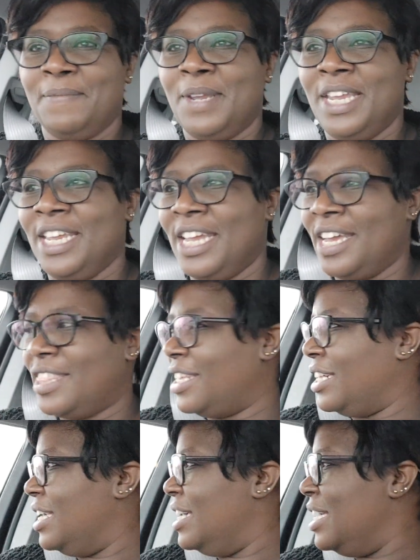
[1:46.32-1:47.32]
I'm here
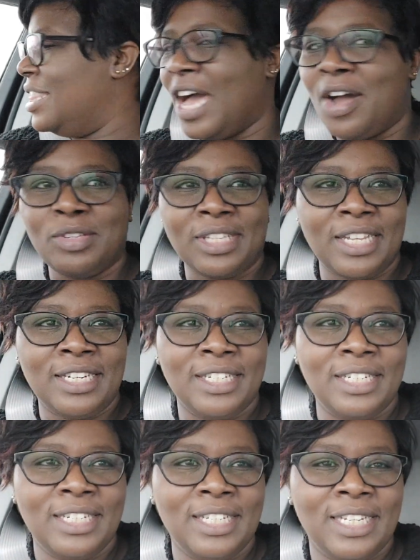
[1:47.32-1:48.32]

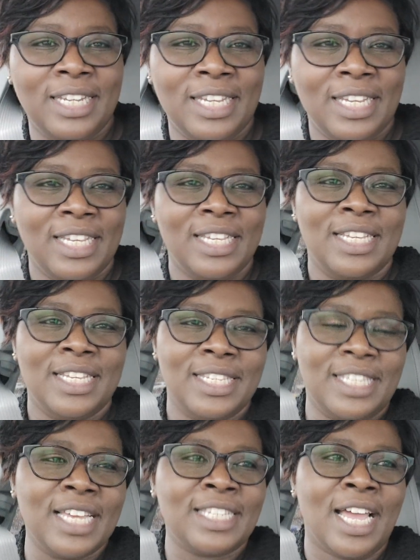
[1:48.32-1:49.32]

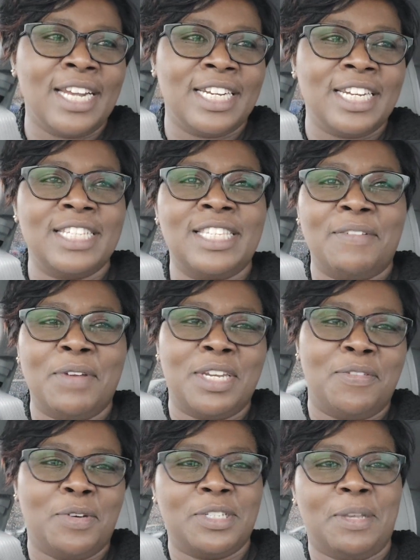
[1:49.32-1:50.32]

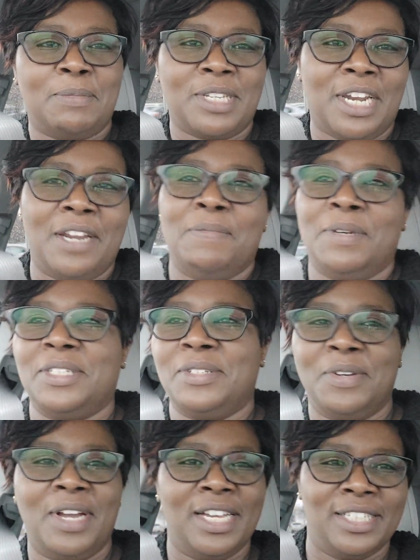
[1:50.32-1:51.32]
3,674 subscribers.
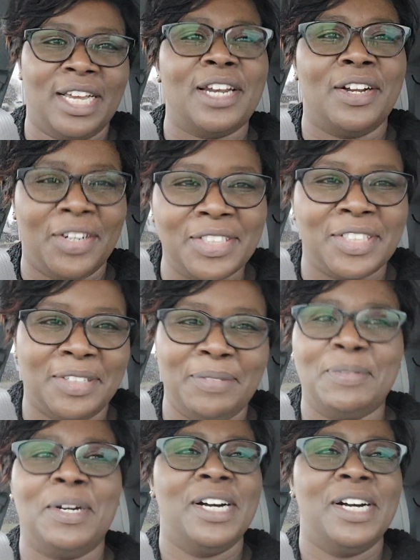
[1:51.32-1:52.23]
You guys are awesome.